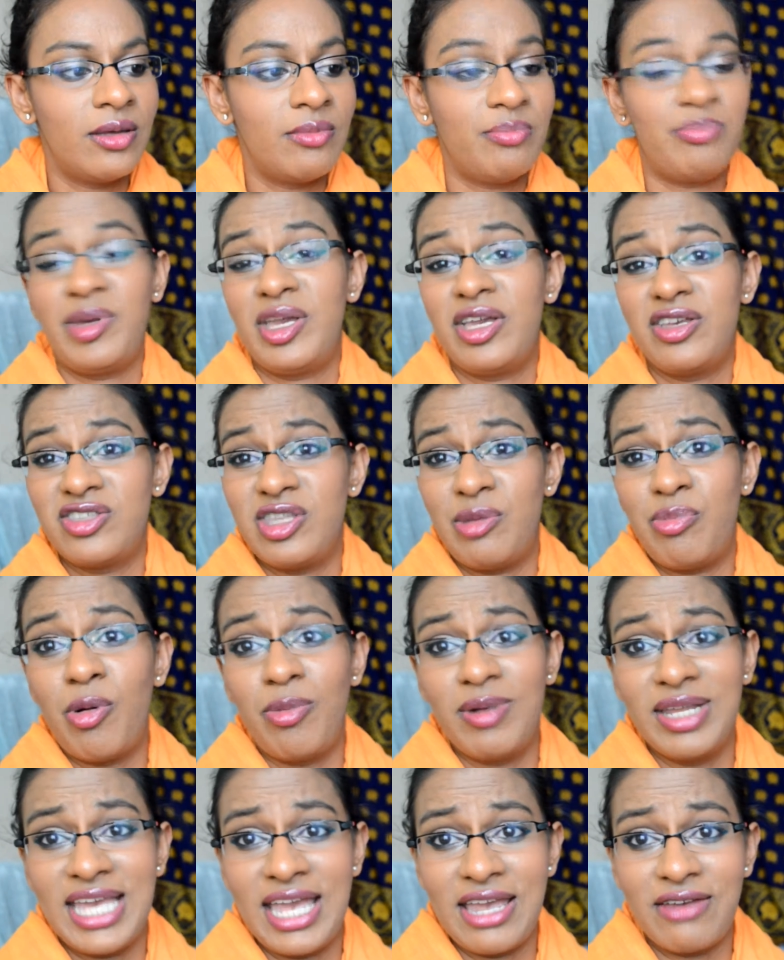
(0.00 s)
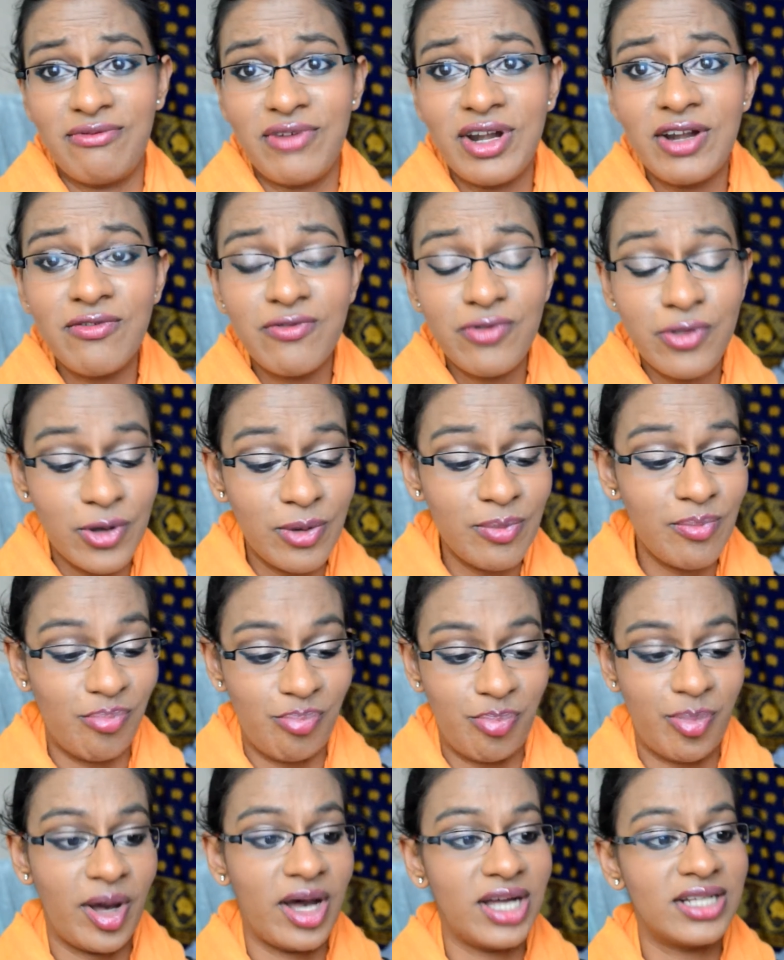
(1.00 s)
because they're probably getting rid of them,
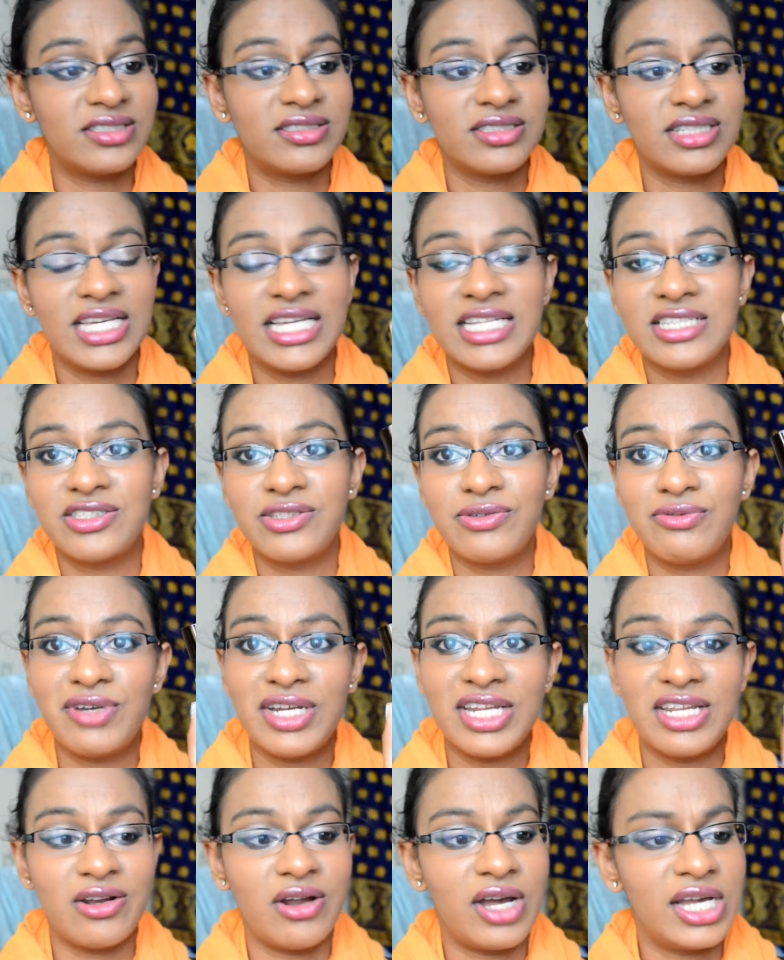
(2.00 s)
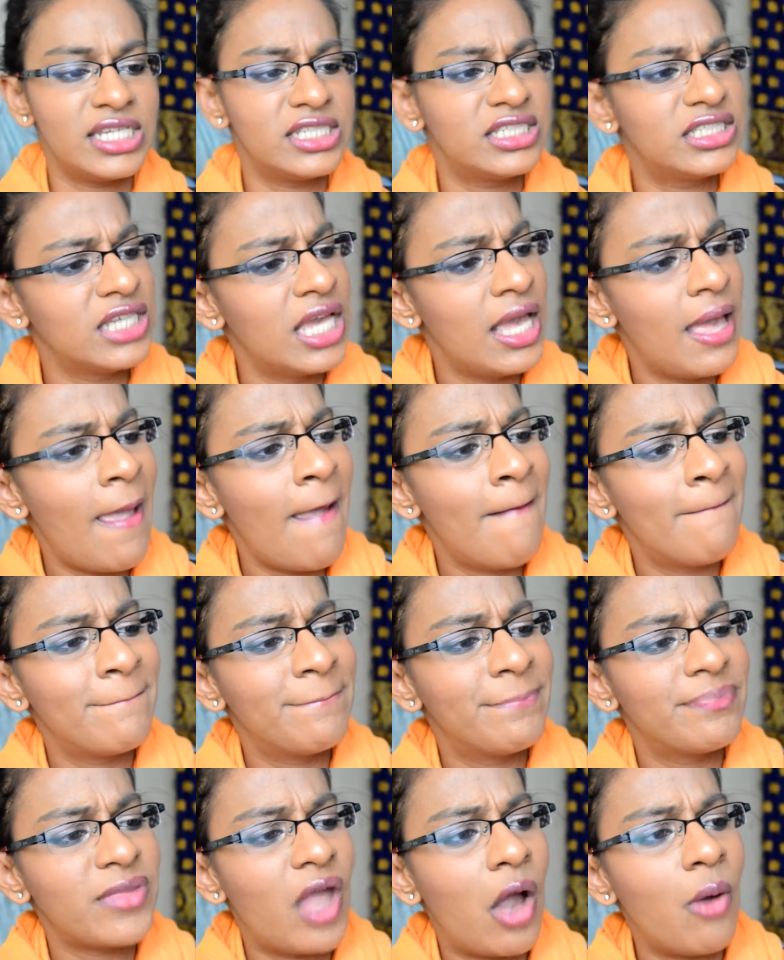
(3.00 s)
but it's a really nice,
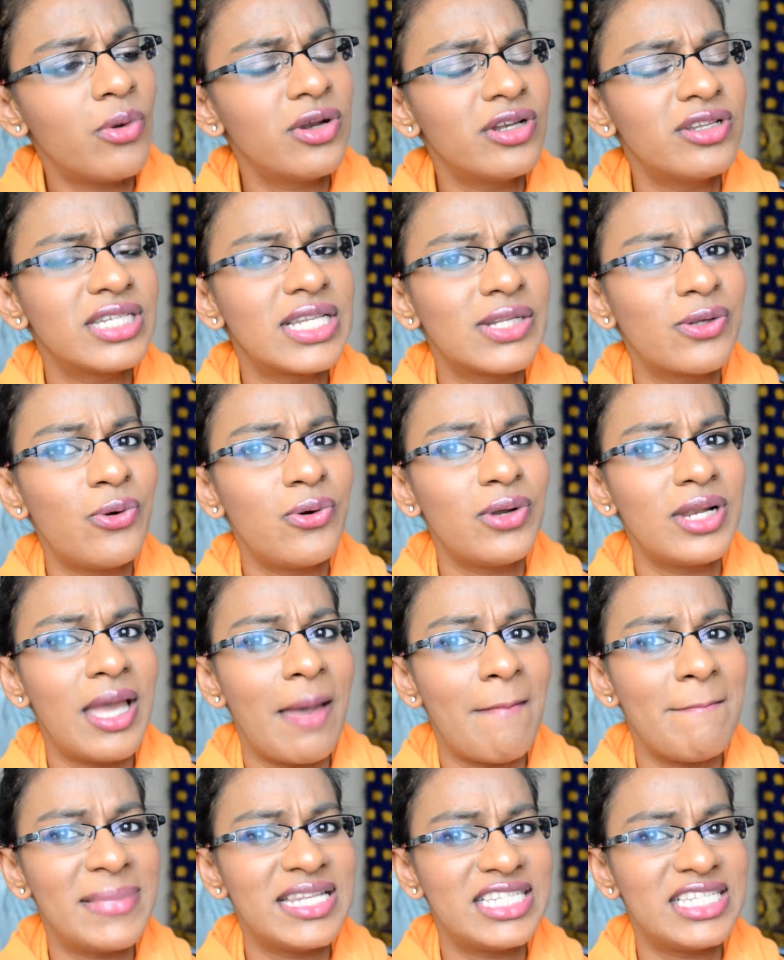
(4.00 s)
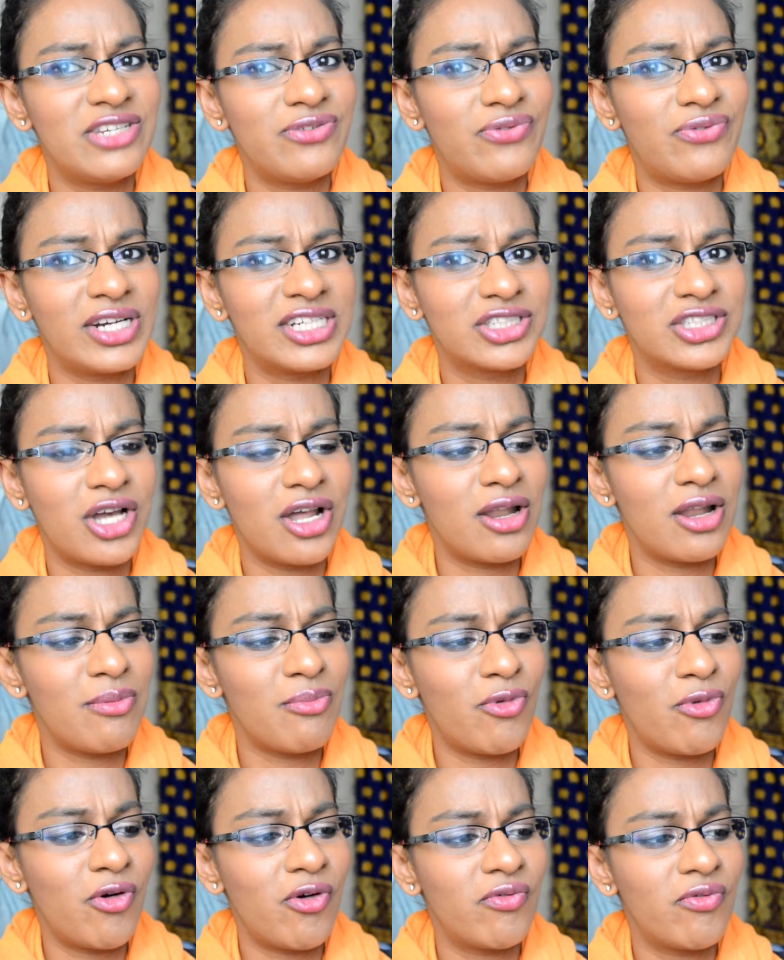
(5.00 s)
I wouldn't call it a minty fresh colour,
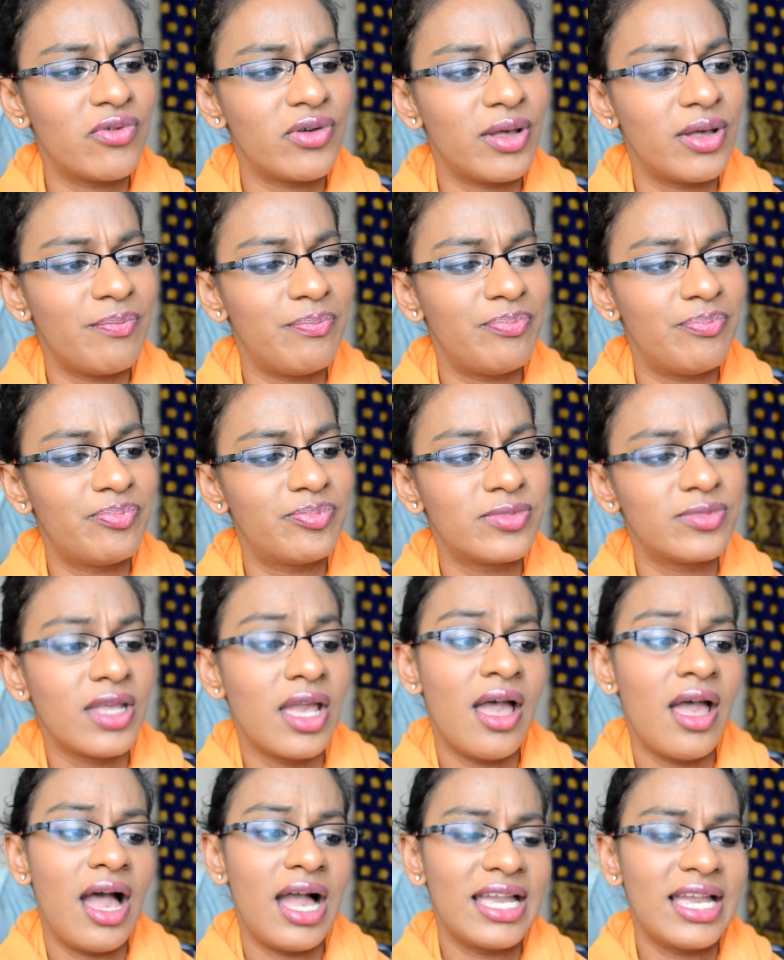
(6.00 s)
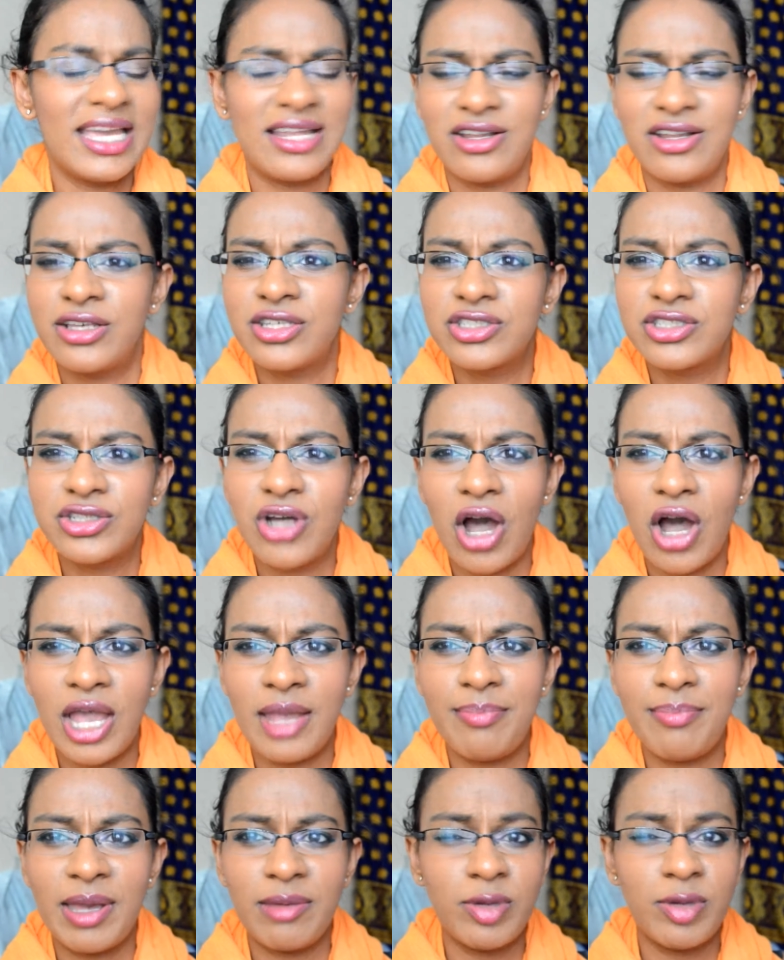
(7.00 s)
more of a, again, a sky
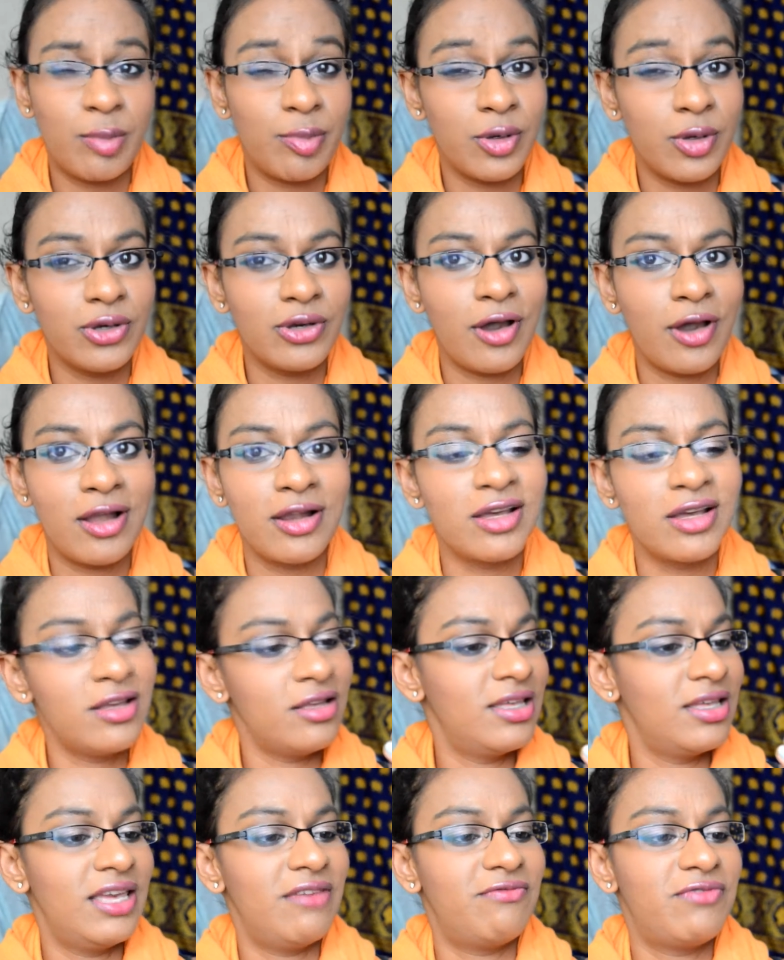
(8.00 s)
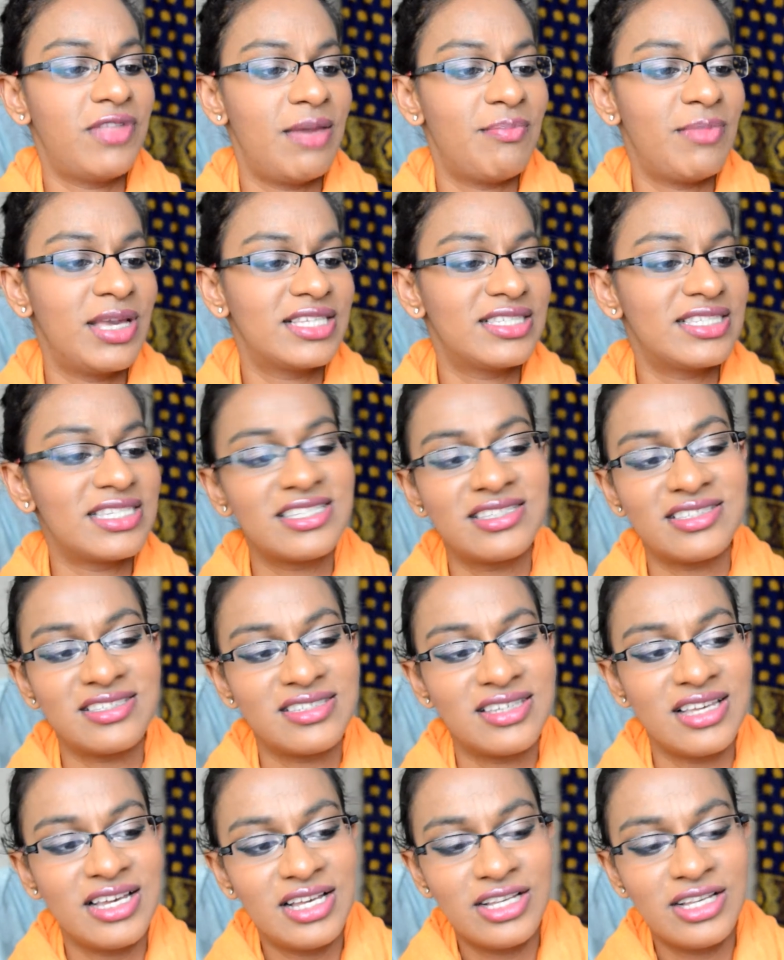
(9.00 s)
baby blue colour, if that makes sense.